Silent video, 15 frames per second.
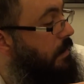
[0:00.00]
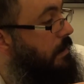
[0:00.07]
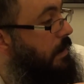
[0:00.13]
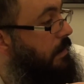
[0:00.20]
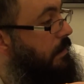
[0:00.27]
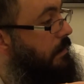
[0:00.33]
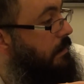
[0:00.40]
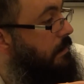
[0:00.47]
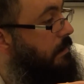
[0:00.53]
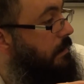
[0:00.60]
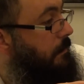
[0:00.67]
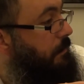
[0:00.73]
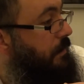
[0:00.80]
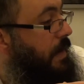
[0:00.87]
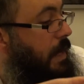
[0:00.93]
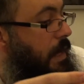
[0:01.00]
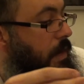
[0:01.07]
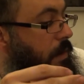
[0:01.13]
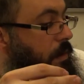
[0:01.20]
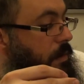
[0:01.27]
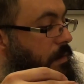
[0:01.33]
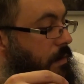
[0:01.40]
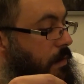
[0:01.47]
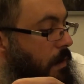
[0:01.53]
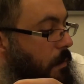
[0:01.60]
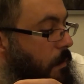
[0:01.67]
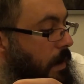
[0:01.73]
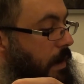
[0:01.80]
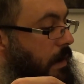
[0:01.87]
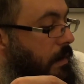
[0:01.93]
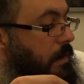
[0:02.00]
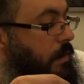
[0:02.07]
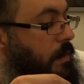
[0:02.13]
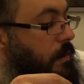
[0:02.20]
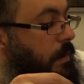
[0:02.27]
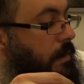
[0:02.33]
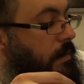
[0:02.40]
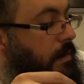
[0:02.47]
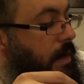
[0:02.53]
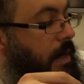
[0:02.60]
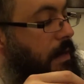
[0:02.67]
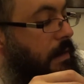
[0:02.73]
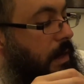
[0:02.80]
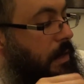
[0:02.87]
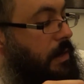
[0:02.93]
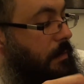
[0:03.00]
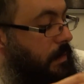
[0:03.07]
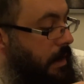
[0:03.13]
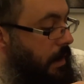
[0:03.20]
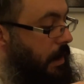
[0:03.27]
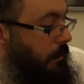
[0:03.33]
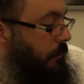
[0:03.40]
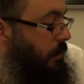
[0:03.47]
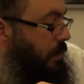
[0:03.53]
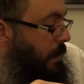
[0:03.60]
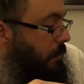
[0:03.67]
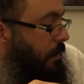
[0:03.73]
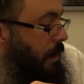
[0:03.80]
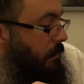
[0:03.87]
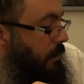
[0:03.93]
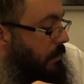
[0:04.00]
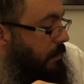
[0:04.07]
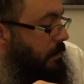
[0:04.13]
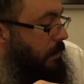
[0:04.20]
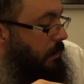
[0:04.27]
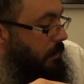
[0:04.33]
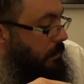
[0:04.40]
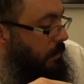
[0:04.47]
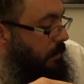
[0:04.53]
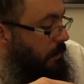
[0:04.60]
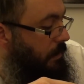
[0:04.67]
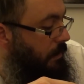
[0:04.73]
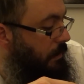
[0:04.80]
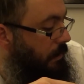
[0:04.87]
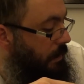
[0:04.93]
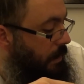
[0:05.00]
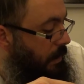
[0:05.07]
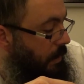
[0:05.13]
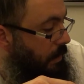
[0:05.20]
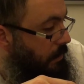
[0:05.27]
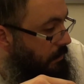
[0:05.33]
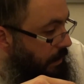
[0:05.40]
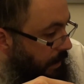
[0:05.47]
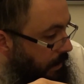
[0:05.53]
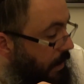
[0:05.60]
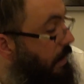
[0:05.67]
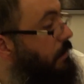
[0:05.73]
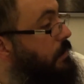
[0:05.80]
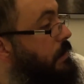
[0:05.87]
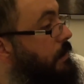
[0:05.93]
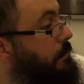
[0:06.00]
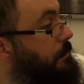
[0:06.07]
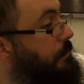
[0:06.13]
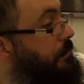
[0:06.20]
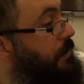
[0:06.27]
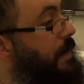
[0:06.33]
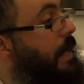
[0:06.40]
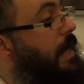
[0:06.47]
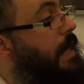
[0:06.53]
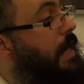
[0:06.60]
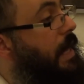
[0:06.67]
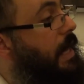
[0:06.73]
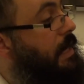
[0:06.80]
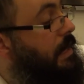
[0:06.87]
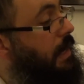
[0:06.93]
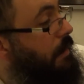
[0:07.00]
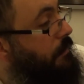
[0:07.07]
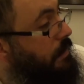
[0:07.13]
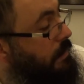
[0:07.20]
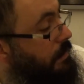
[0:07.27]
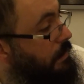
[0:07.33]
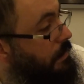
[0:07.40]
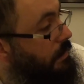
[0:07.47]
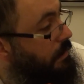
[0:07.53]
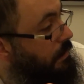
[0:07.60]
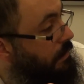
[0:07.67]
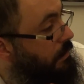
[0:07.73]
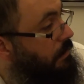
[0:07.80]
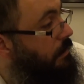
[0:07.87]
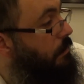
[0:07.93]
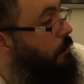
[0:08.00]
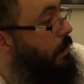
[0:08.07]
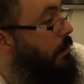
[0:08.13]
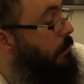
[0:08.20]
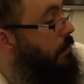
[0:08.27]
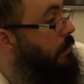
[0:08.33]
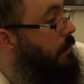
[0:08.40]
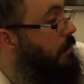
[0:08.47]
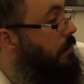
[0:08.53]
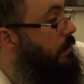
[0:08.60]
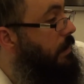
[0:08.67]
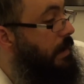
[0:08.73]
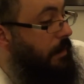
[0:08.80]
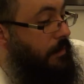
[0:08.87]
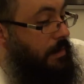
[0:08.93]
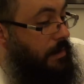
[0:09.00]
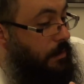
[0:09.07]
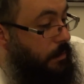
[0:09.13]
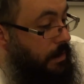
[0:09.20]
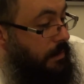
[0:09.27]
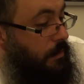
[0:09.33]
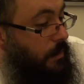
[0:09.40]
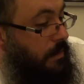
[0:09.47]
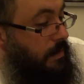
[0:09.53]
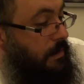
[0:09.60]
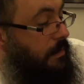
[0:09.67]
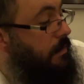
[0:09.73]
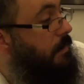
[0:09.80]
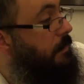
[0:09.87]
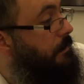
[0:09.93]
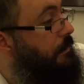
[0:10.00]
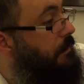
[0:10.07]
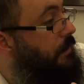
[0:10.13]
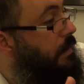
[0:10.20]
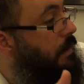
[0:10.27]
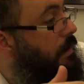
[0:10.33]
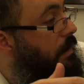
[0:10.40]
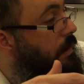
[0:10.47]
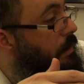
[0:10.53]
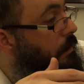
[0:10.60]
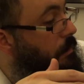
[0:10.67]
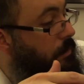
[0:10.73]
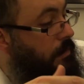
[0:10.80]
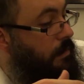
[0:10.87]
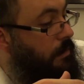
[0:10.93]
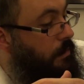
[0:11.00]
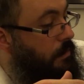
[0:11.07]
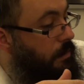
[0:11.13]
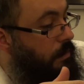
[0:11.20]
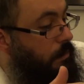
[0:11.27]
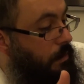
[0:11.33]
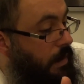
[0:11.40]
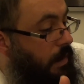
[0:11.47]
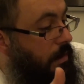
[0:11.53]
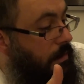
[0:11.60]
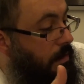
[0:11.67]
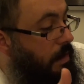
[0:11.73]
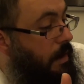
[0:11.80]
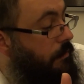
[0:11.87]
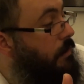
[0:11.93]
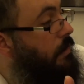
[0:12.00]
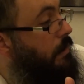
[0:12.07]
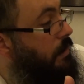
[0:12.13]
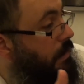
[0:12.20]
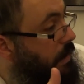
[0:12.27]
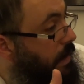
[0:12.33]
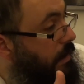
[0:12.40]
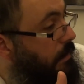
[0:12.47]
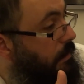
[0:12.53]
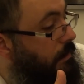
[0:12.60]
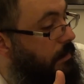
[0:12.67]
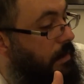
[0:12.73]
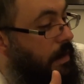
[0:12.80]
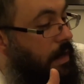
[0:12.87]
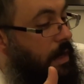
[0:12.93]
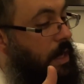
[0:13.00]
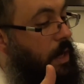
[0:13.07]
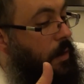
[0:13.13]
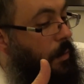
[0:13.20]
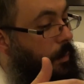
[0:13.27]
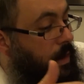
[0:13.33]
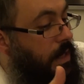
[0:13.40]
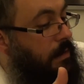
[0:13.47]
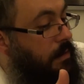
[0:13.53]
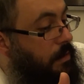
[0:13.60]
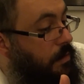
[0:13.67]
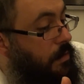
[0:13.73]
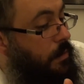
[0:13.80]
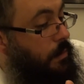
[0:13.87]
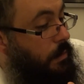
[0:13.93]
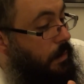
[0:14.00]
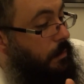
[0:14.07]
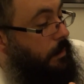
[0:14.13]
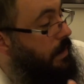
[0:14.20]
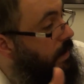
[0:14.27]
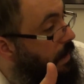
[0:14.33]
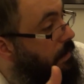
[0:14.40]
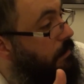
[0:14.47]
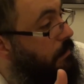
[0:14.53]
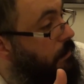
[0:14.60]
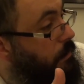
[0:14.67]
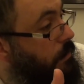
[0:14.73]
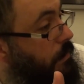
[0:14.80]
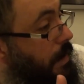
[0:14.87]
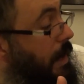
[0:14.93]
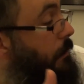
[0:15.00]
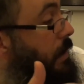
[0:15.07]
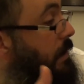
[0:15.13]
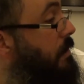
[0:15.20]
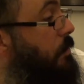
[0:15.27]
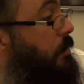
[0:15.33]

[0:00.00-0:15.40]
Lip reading: like this. There's no way that you can say, let Hashem take care of it. Hashem gave us the technology, and He gave us the wherewithal, He gave us the resources, to run and to govern the land. We need to do what we can do, and we need to